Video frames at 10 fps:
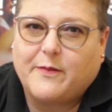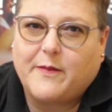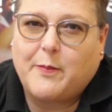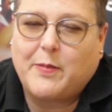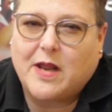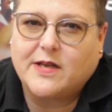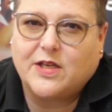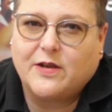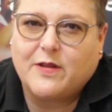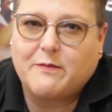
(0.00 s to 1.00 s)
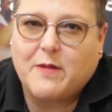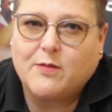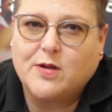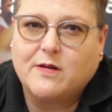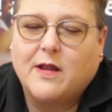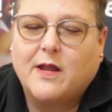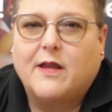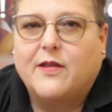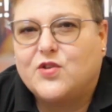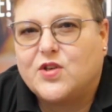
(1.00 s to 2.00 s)
apply to you at the moment,
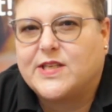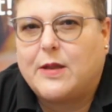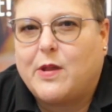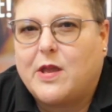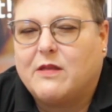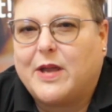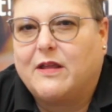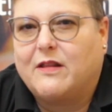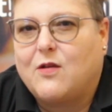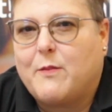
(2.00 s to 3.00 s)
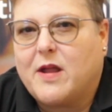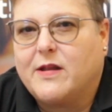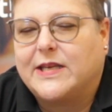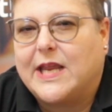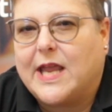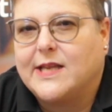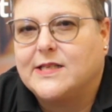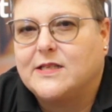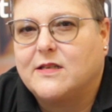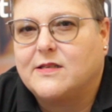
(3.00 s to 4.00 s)
just keep it in the back of your mind in case
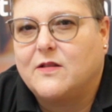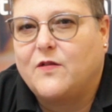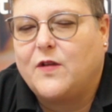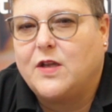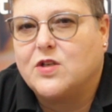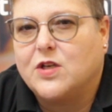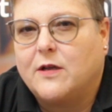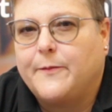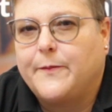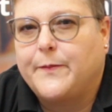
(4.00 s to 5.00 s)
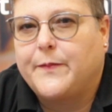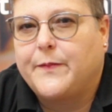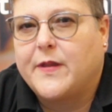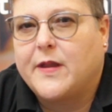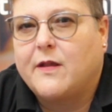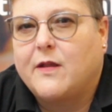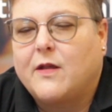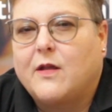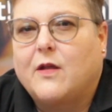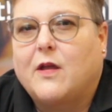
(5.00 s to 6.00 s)
it does in the future.
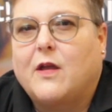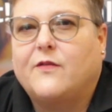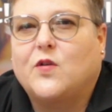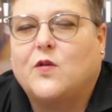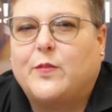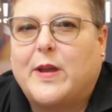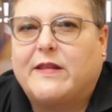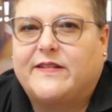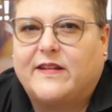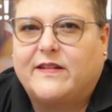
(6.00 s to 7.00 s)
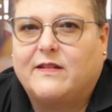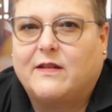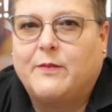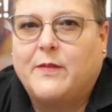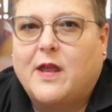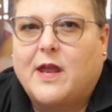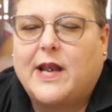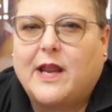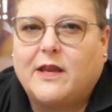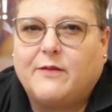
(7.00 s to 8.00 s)
I've talked about the system and
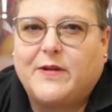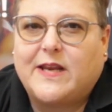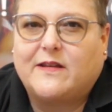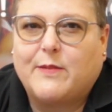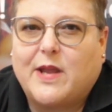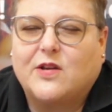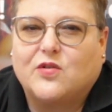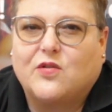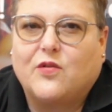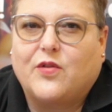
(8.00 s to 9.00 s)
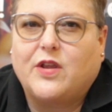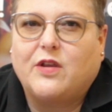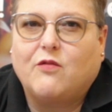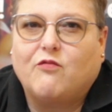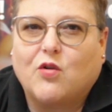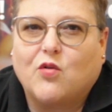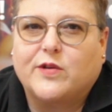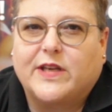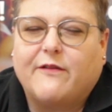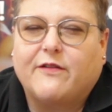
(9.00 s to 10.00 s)
how you need to make sure that you're
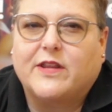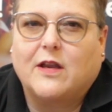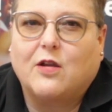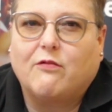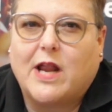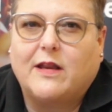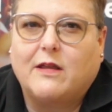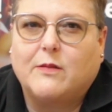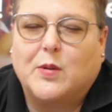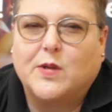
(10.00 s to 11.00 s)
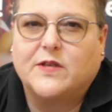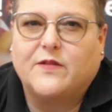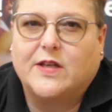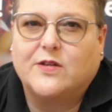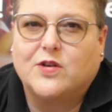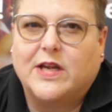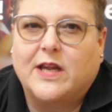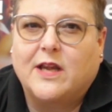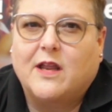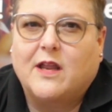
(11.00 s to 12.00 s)
recording everything correctly at the point of entry.
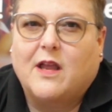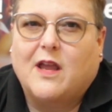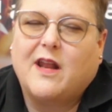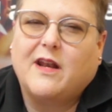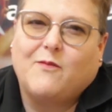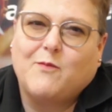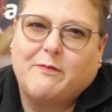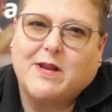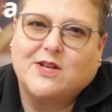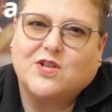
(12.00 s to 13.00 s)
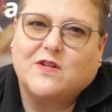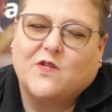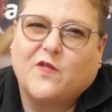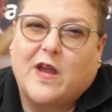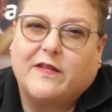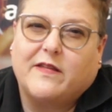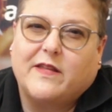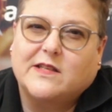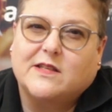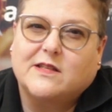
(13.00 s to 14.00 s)
And I've made mention of the fact that
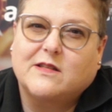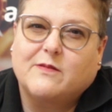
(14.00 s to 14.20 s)
there's